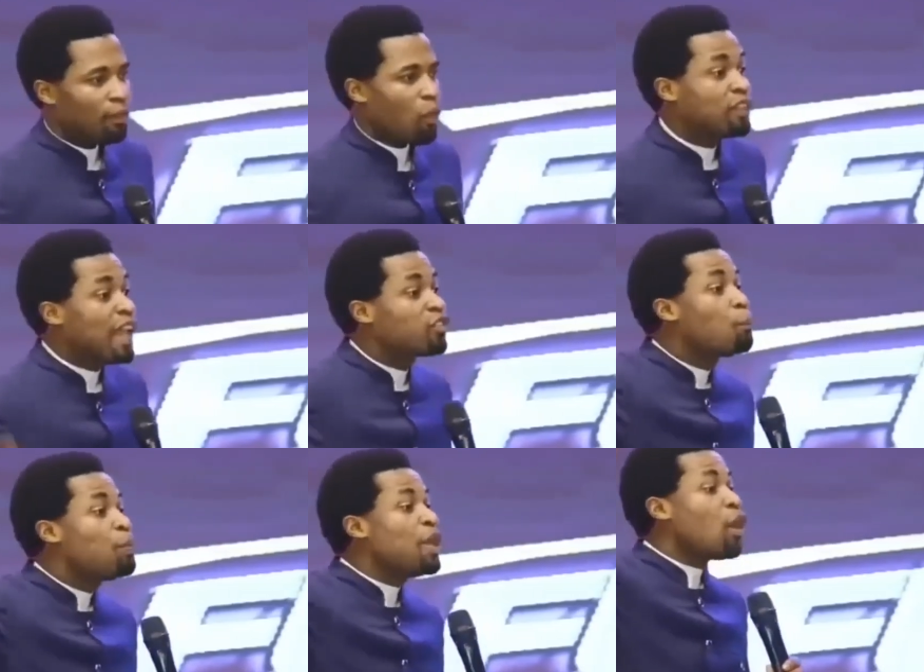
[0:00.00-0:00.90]
But a
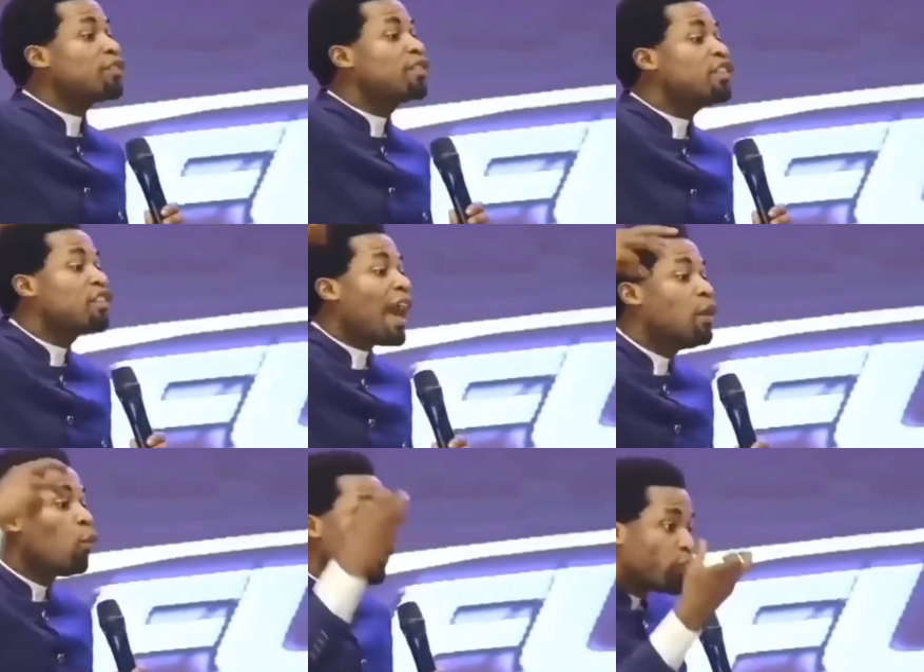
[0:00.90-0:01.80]
superior teacher
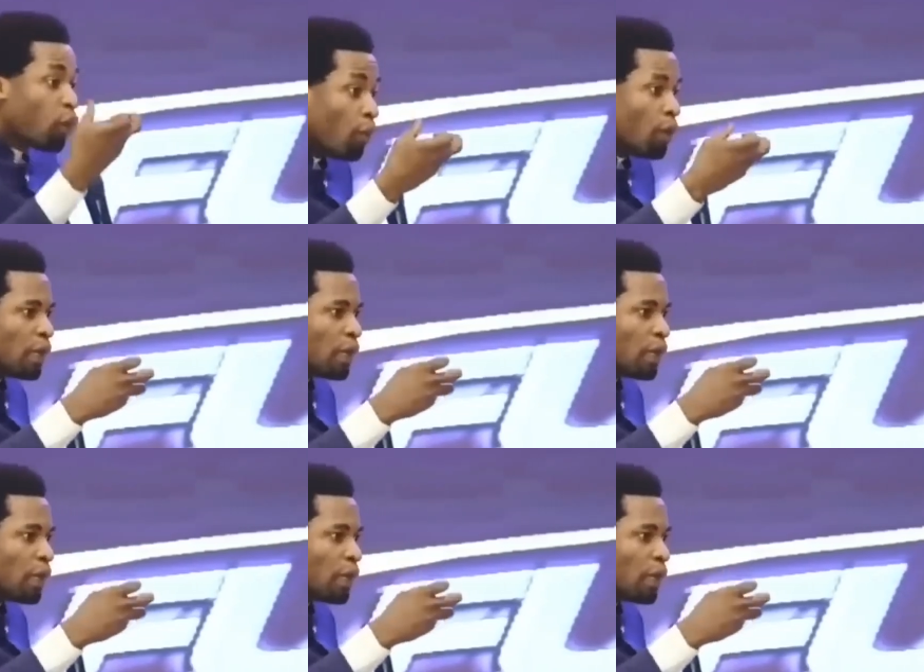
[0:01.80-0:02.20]
in wisdom